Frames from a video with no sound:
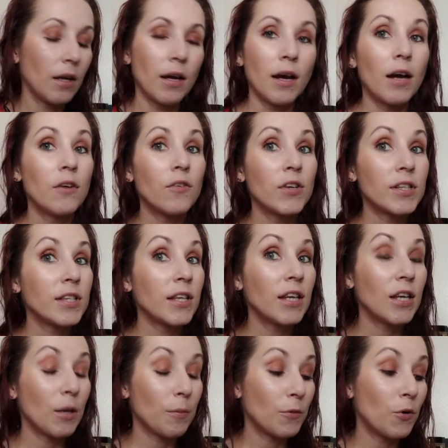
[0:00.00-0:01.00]
Obviously,
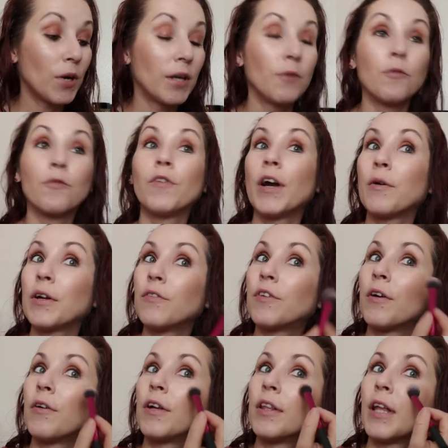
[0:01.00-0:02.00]
I'm going very,
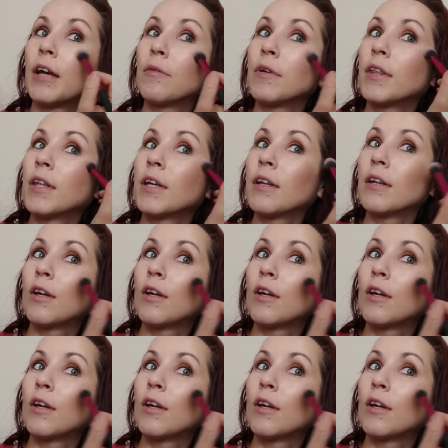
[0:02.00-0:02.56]
very light with it.